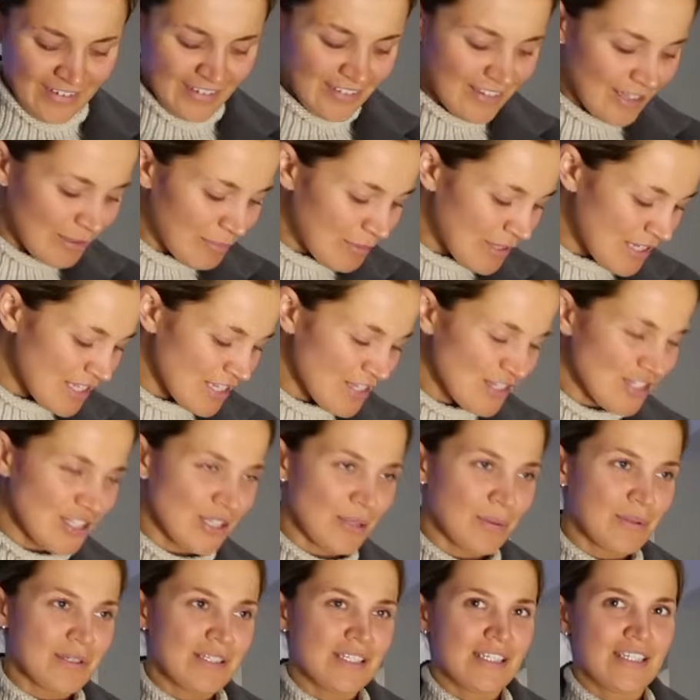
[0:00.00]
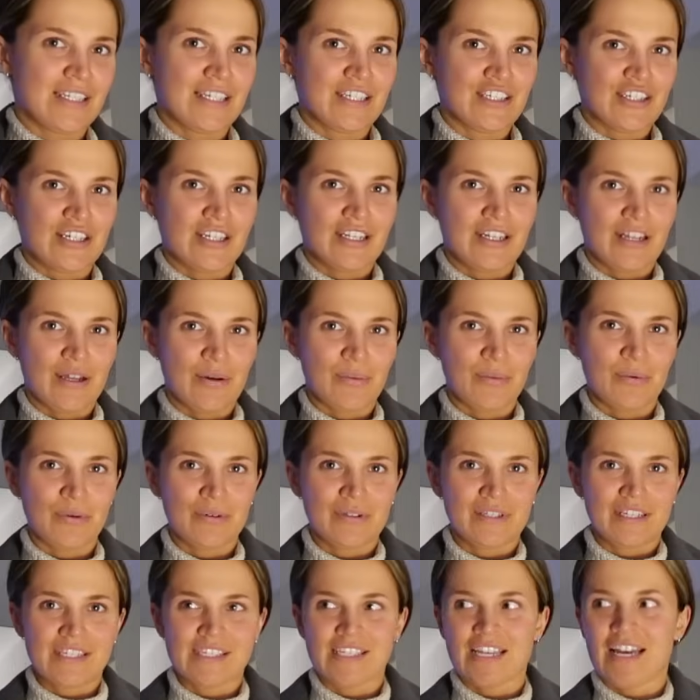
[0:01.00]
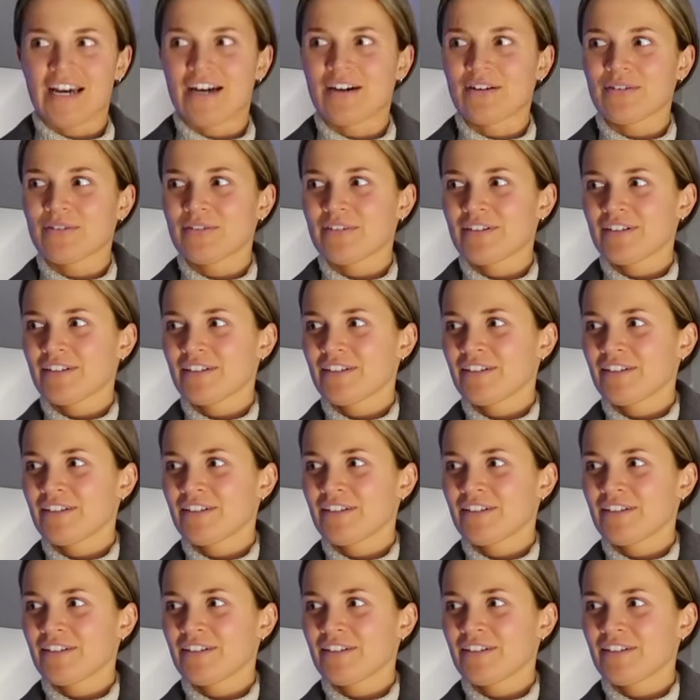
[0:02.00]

That means that someone's literally like worn this out.